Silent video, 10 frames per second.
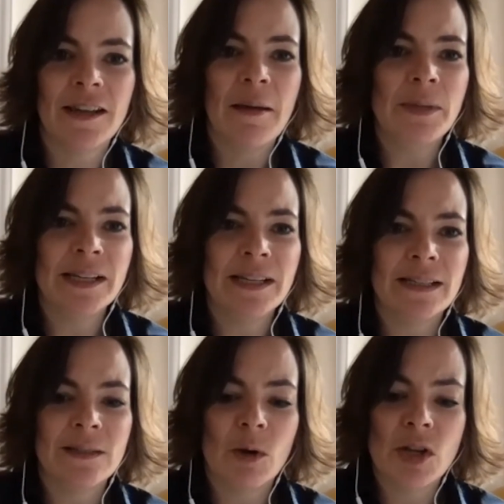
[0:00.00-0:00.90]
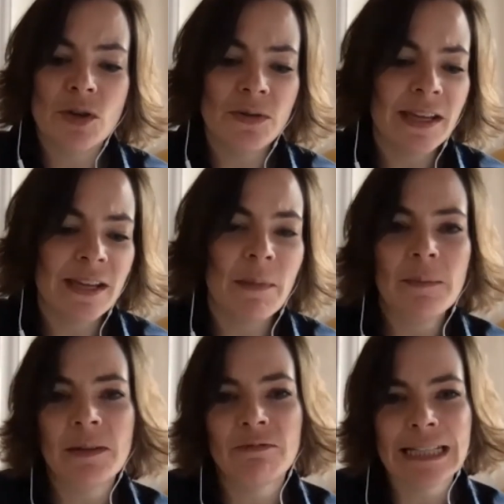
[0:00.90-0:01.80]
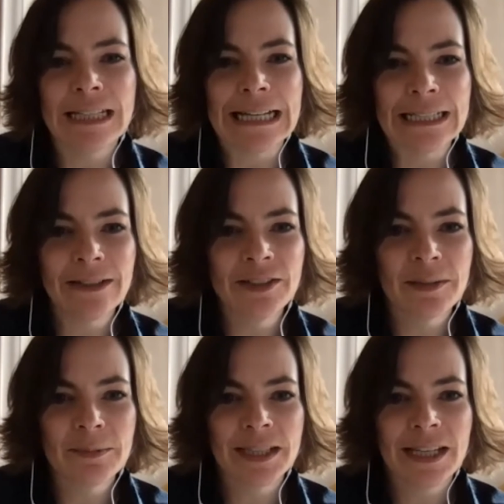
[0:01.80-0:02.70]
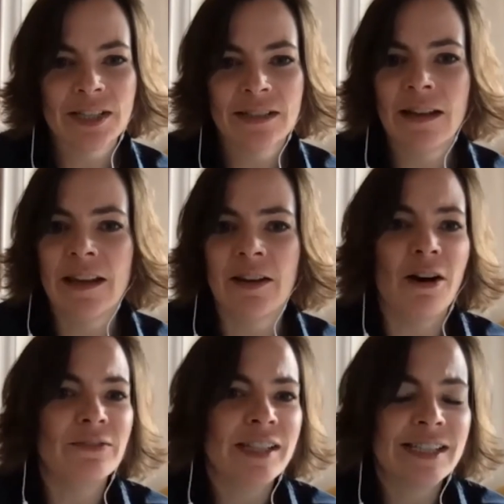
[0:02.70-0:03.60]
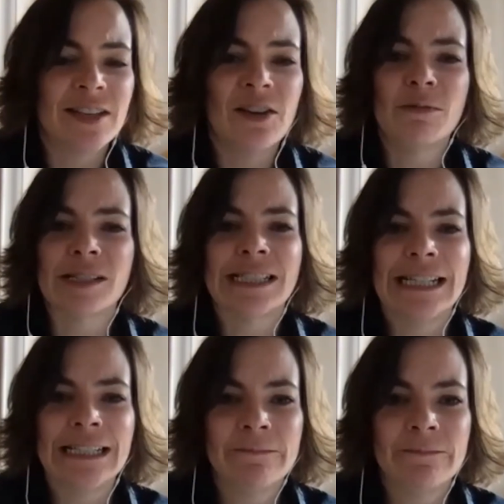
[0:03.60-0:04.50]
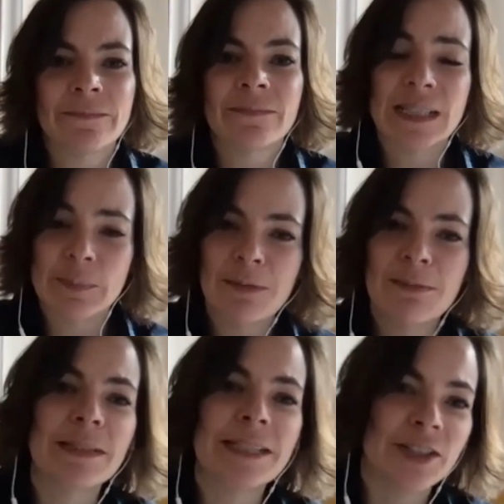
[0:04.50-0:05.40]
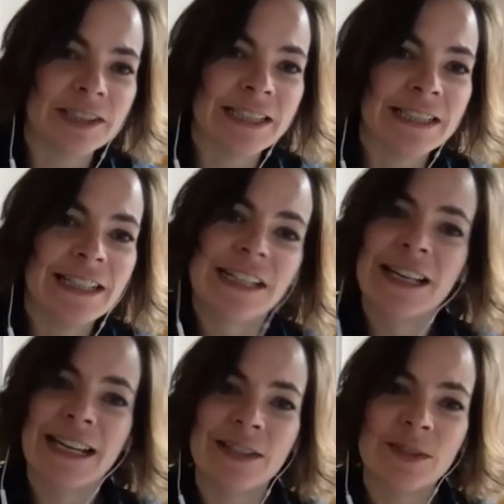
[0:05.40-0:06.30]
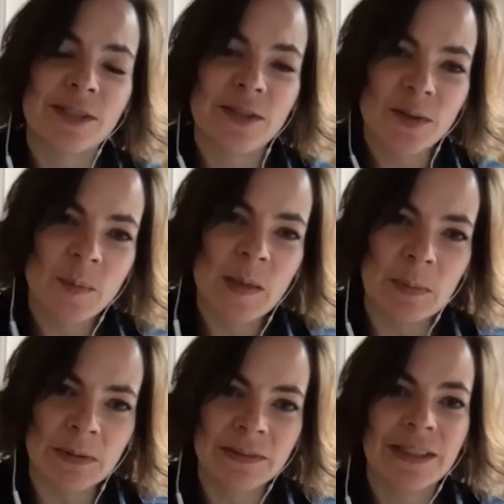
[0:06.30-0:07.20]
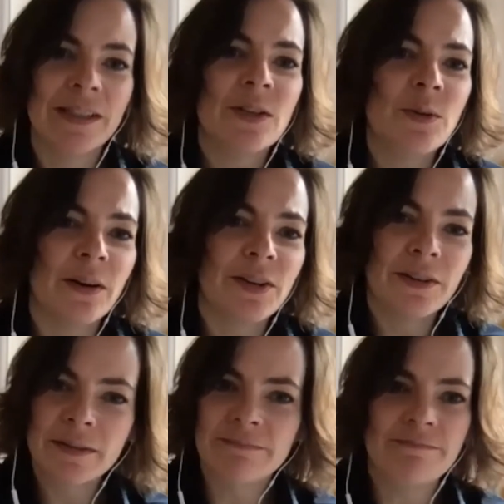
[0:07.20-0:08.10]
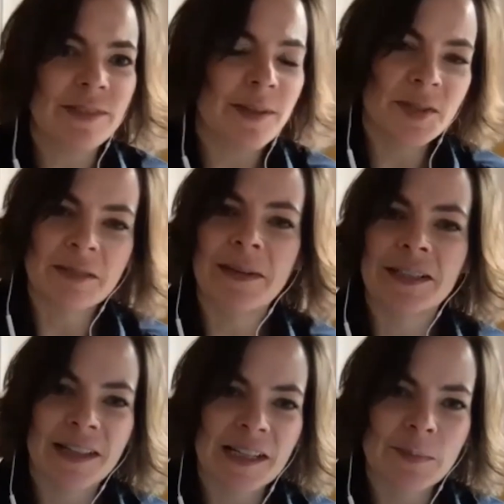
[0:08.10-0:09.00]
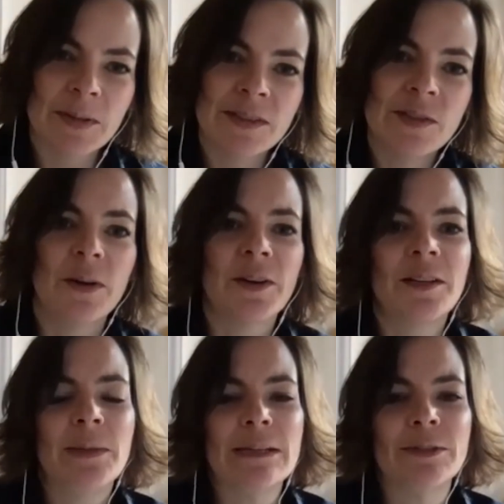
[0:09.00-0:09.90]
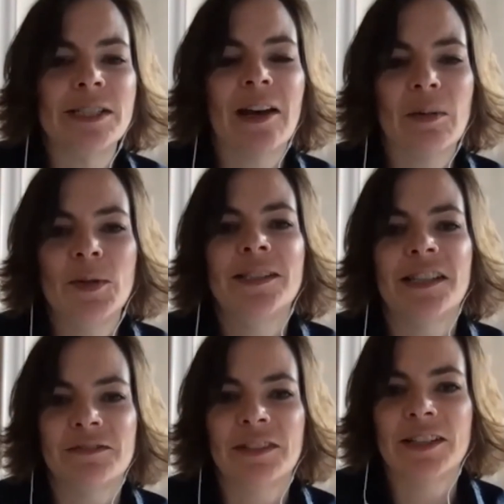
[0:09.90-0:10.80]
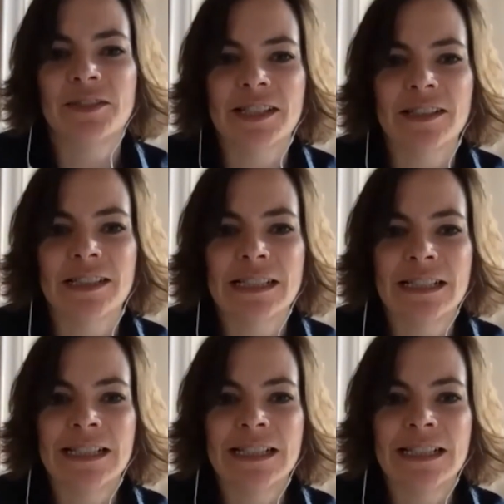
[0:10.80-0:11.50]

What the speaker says: Because what you think might be really clear in your application and obvious and not worth stating is probably not. And so it's those people who are not subject matter experts who are going to be able to help you identify those areas.